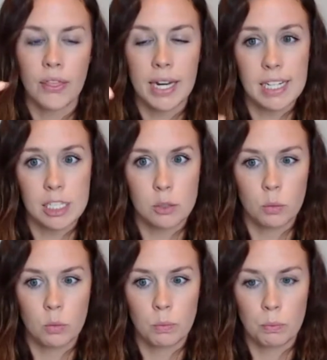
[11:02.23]
that each
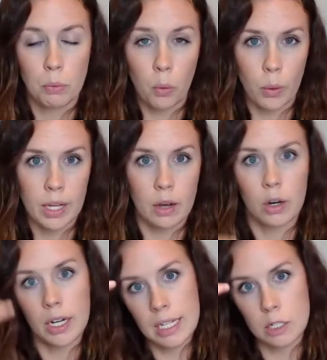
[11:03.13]
point
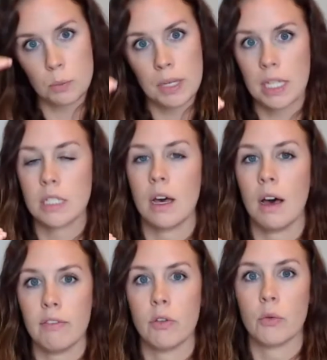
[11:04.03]
or each piece
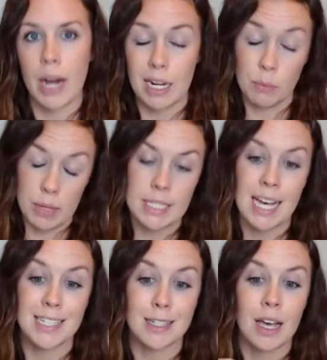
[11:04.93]
of the writing piece
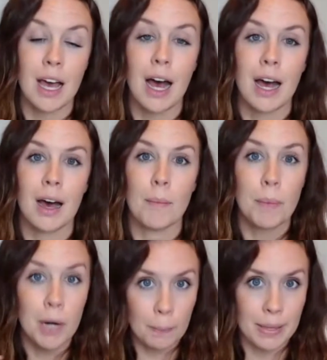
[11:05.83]
has a
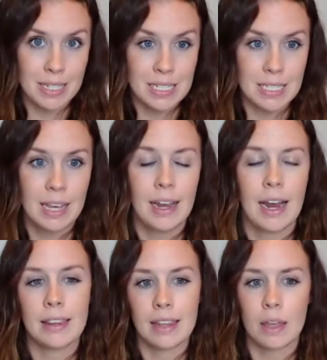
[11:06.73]
purpose
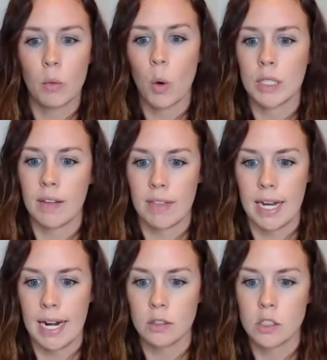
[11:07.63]
and that they won't leave that
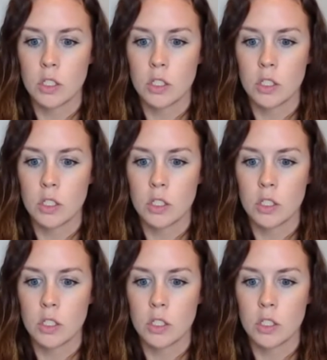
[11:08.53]
out.